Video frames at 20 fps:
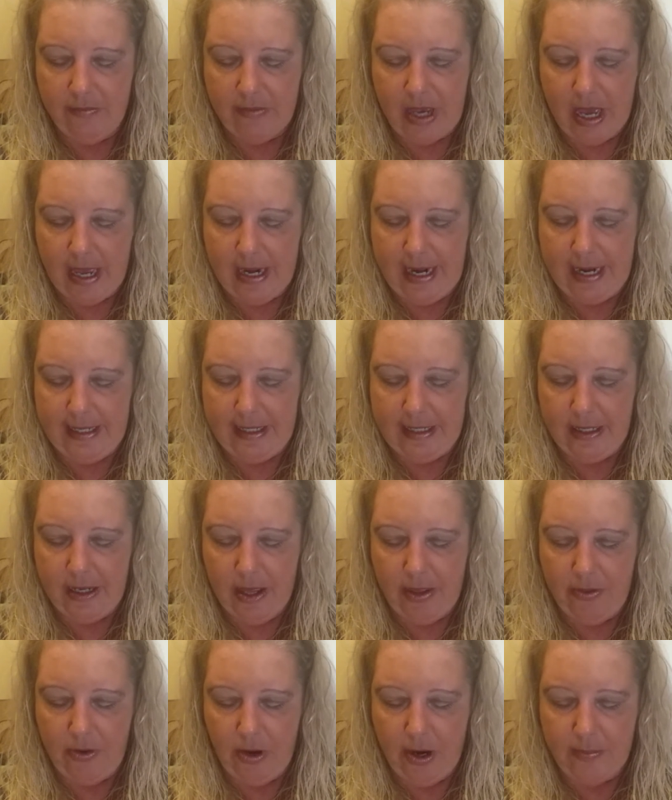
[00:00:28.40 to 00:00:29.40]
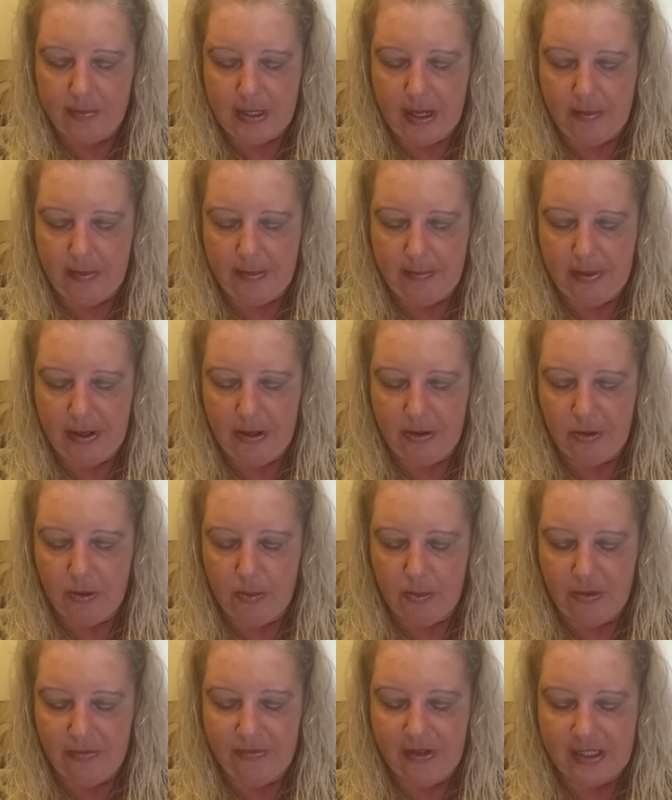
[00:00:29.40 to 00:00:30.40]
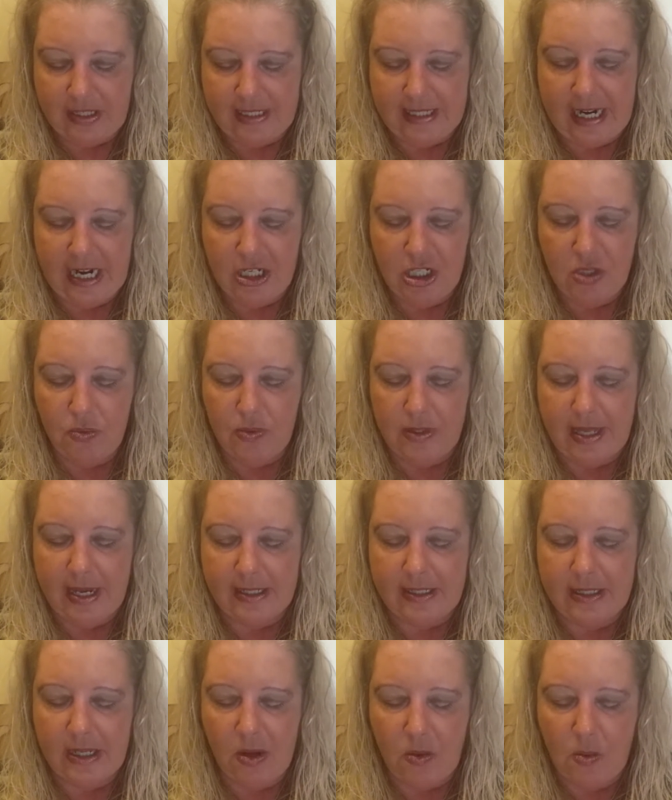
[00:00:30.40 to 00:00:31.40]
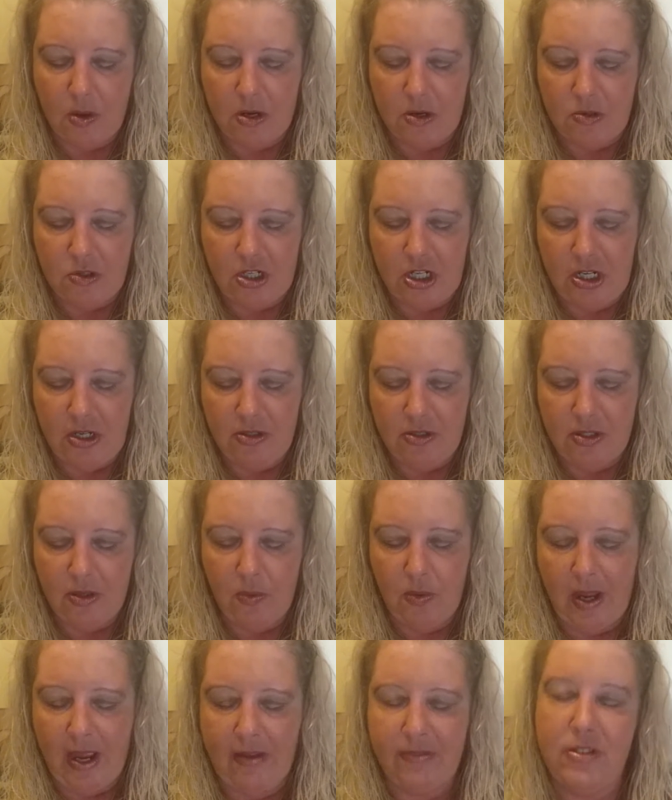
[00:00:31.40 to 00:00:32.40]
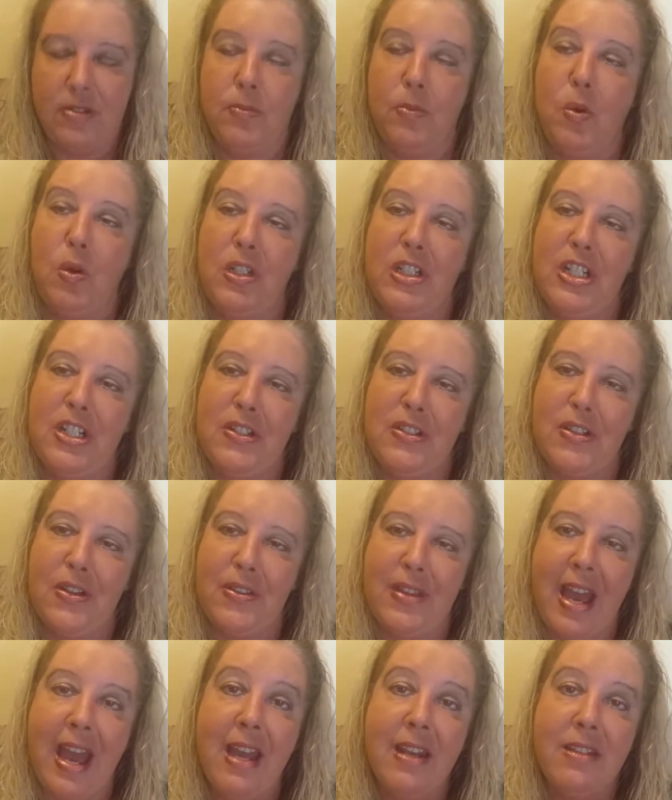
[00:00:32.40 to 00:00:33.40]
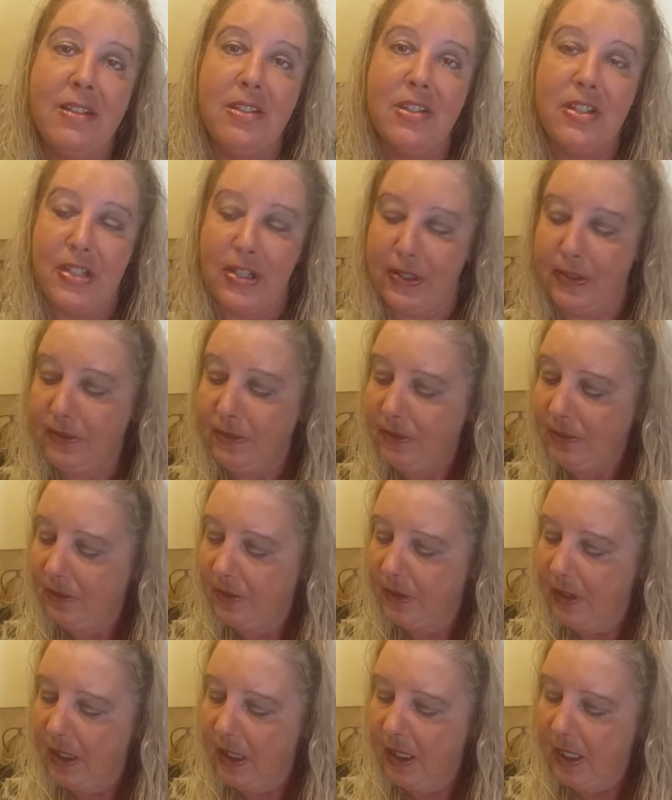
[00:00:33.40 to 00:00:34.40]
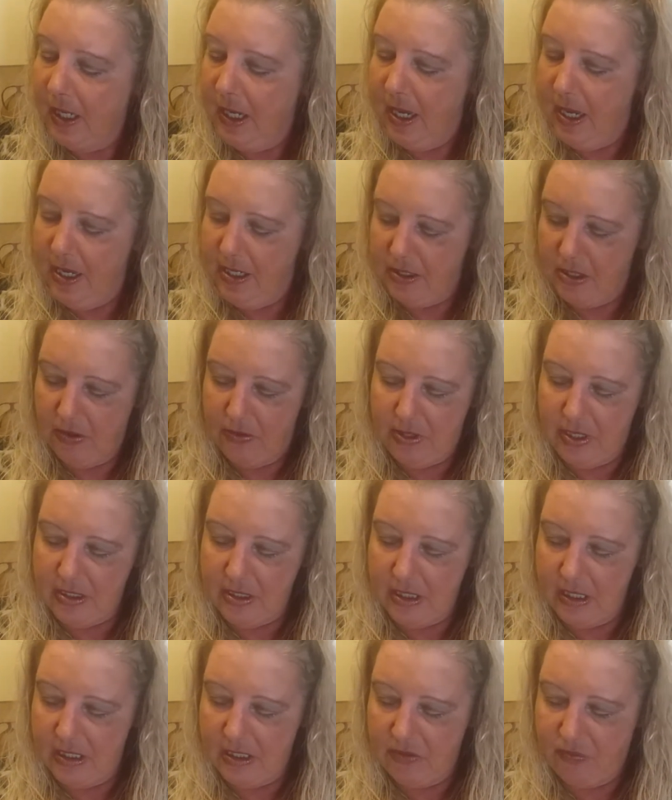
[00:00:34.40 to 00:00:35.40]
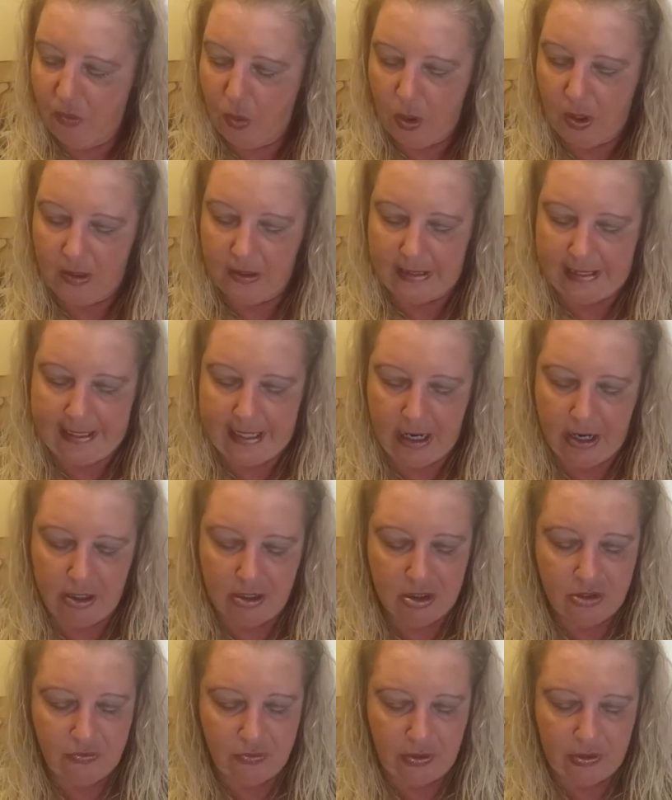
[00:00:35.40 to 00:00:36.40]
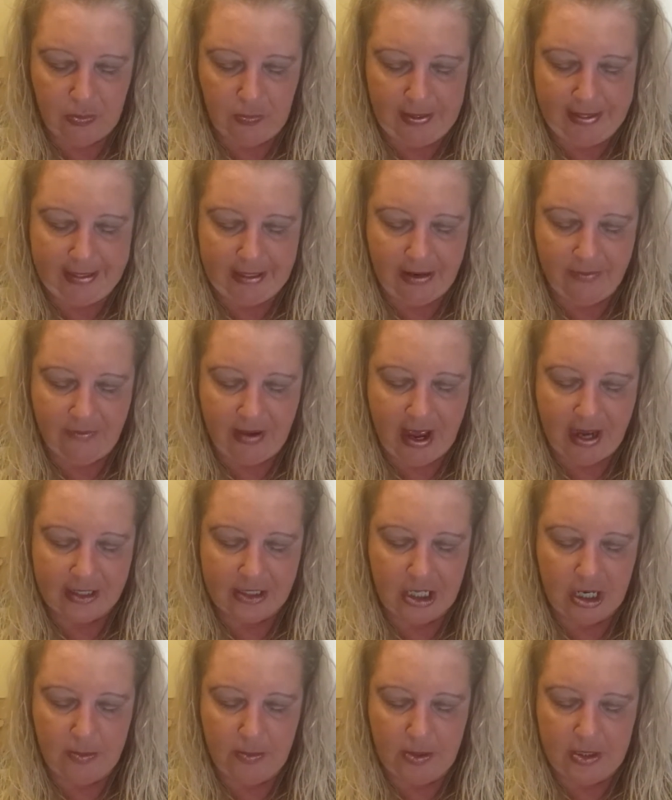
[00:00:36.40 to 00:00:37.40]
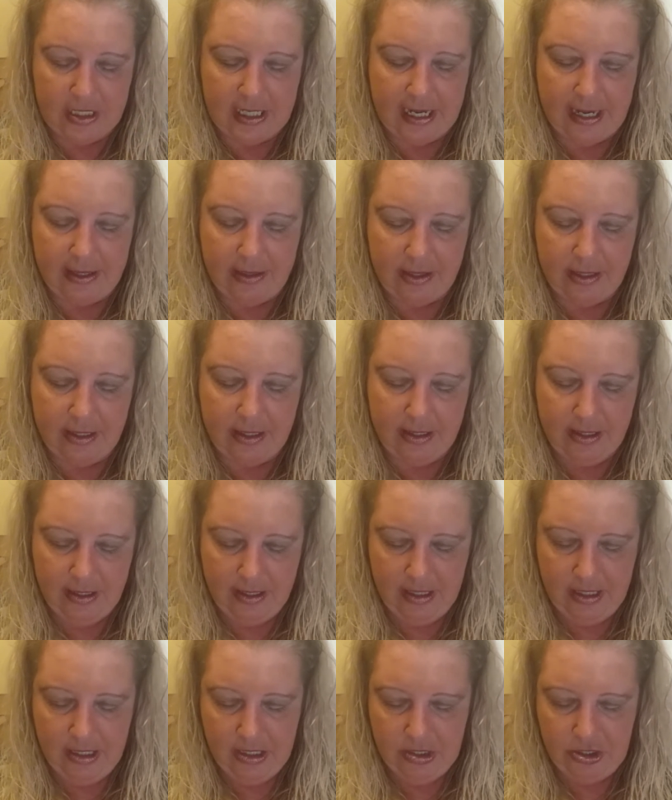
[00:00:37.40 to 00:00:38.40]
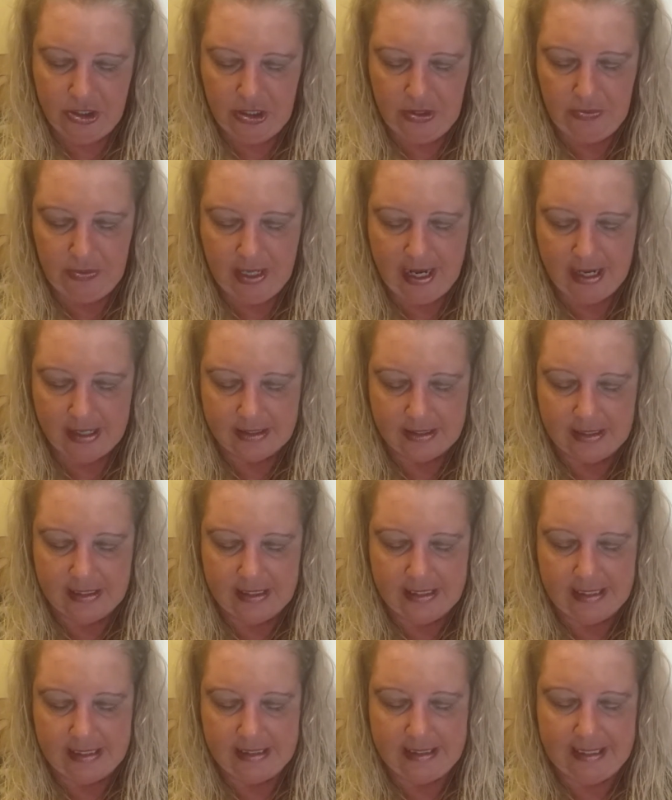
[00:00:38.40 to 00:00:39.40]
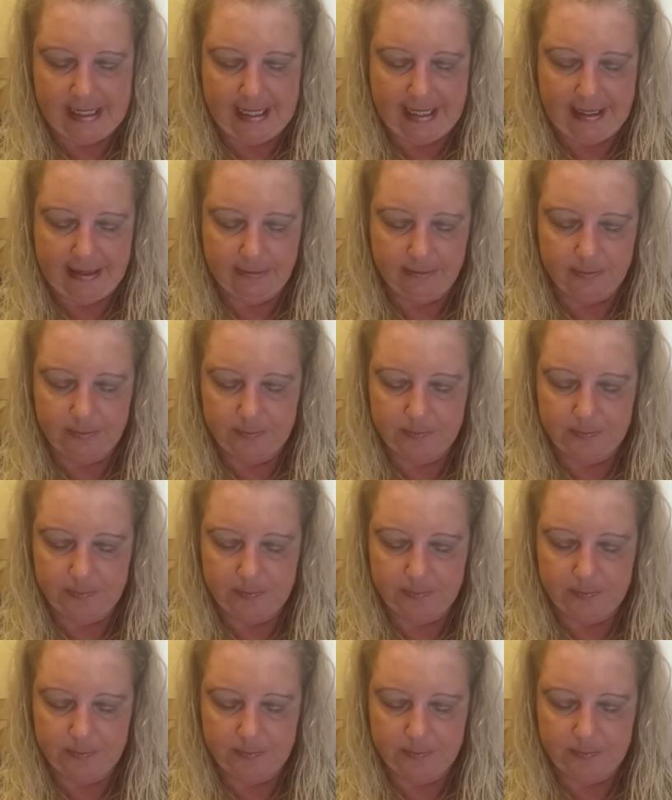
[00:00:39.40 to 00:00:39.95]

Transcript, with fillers: got another upcoming paranormal investigation with XL1 and 2, so we'll have some more news on that soon. So this is for Leos for the week of October 10th, 2016.